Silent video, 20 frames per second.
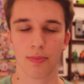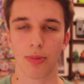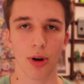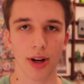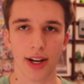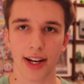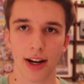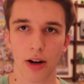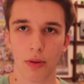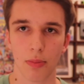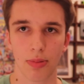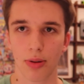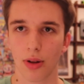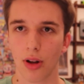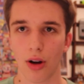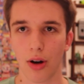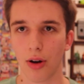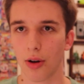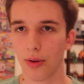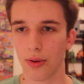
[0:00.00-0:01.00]
pointing out
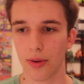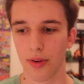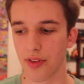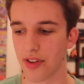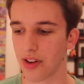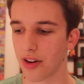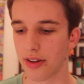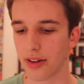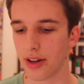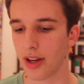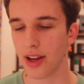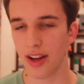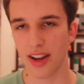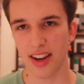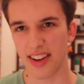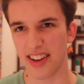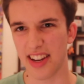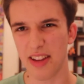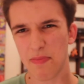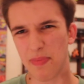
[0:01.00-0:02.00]
plot holes and
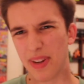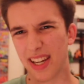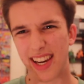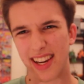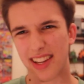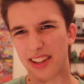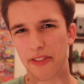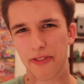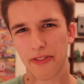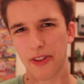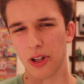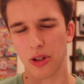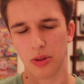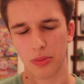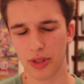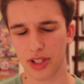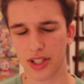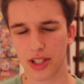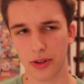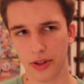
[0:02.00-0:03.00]
nitpicking the
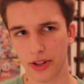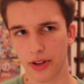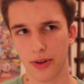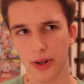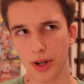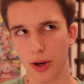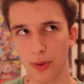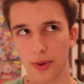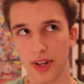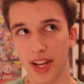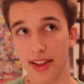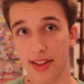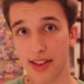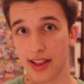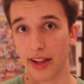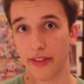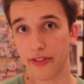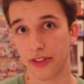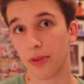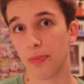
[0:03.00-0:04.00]
film until there are no nits
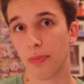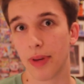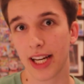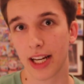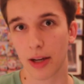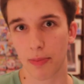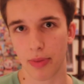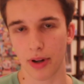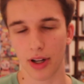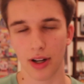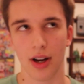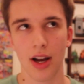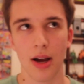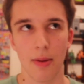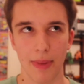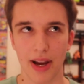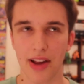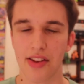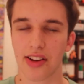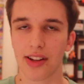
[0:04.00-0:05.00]
left to pick, but
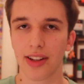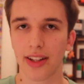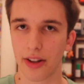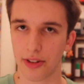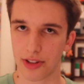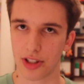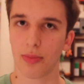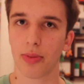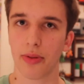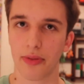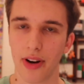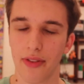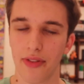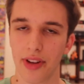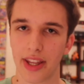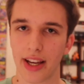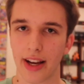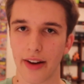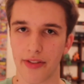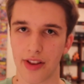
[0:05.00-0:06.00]
basically on top of
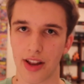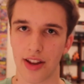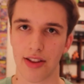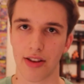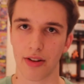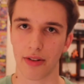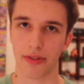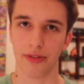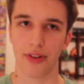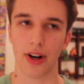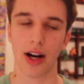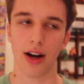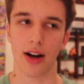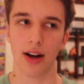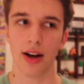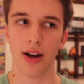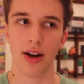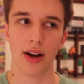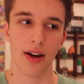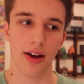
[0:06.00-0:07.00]
everything I've said so
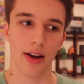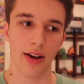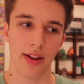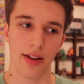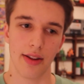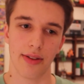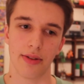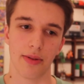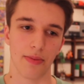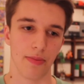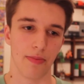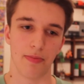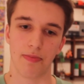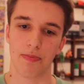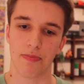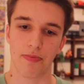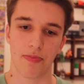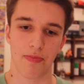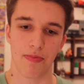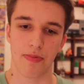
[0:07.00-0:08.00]
far, the
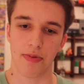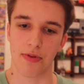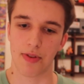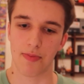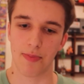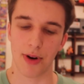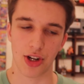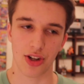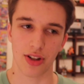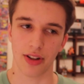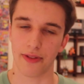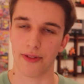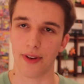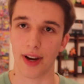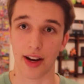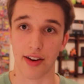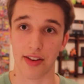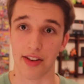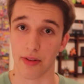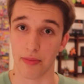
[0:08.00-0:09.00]
special
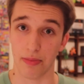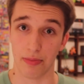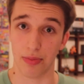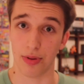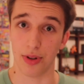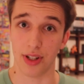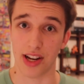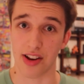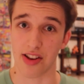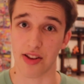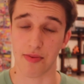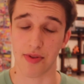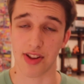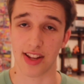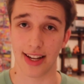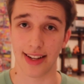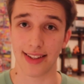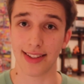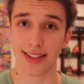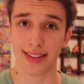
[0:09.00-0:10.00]
effects are pretty
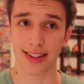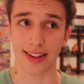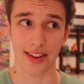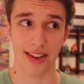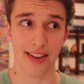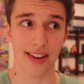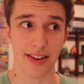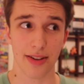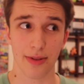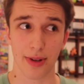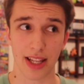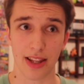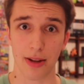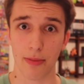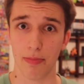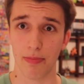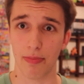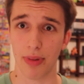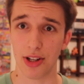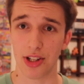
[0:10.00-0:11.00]
substandard considering the
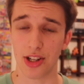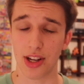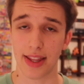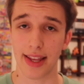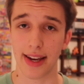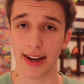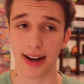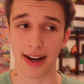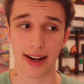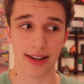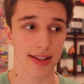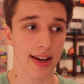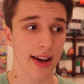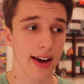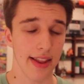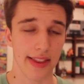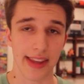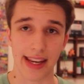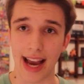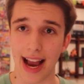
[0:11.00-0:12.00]
budget they had.
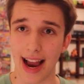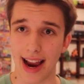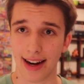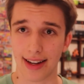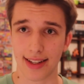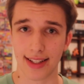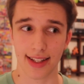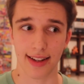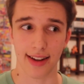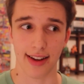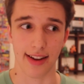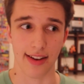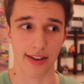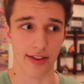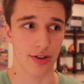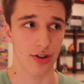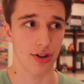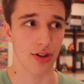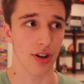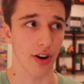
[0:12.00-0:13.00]
The acting
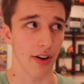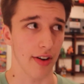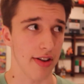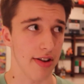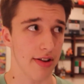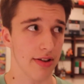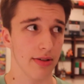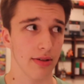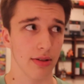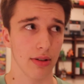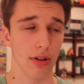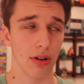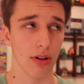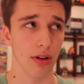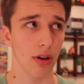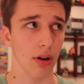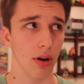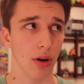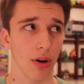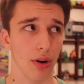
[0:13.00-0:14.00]
is just
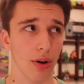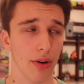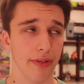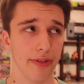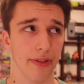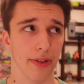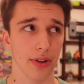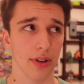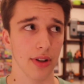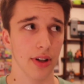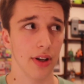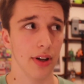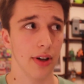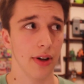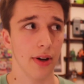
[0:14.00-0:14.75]
awful.